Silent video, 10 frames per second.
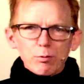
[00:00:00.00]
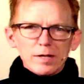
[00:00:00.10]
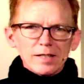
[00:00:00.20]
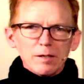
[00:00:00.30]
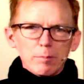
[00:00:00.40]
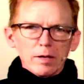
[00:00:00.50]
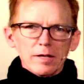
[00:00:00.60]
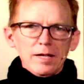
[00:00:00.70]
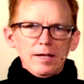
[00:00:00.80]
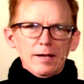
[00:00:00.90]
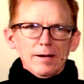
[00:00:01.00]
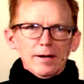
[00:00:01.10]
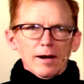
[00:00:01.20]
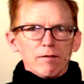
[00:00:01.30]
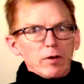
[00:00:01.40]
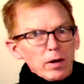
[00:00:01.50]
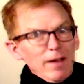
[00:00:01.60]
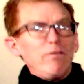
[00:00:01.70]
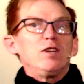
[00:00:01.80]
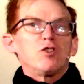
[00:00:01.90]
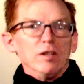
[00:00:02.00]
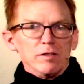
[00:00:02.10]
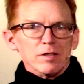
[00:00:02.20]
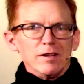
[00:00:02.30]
predictability are very efficient.